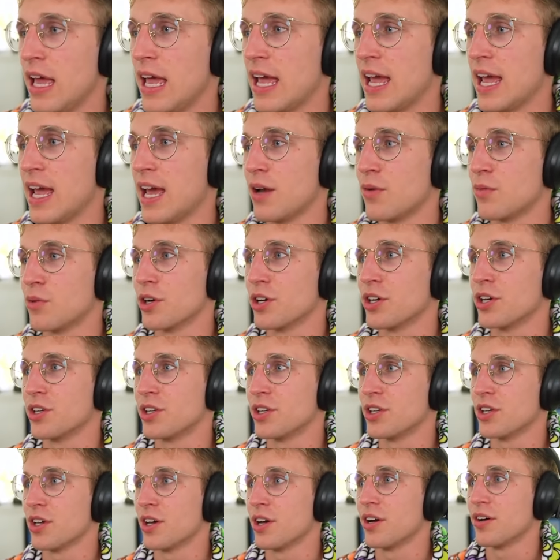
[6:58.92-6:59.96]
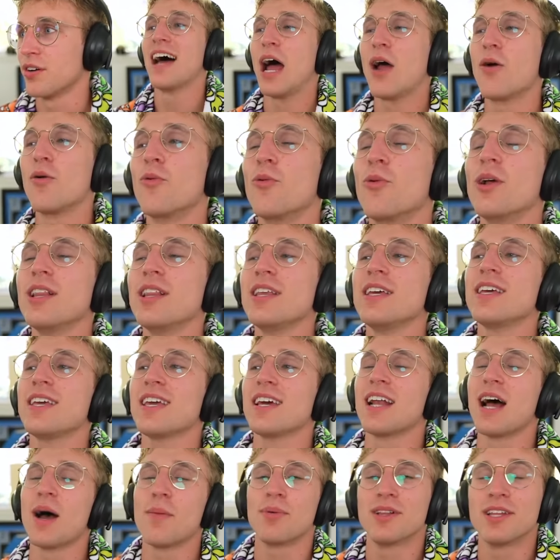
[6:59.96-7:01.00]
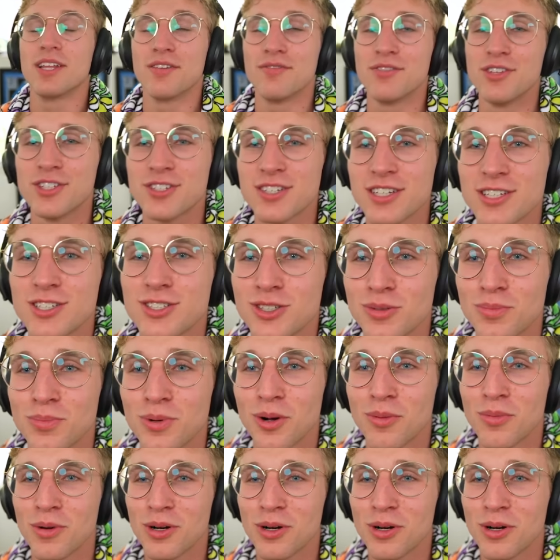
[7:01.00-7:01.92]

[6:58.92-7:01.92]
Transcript: and we're good to go. I really cannot believe this Easter promo.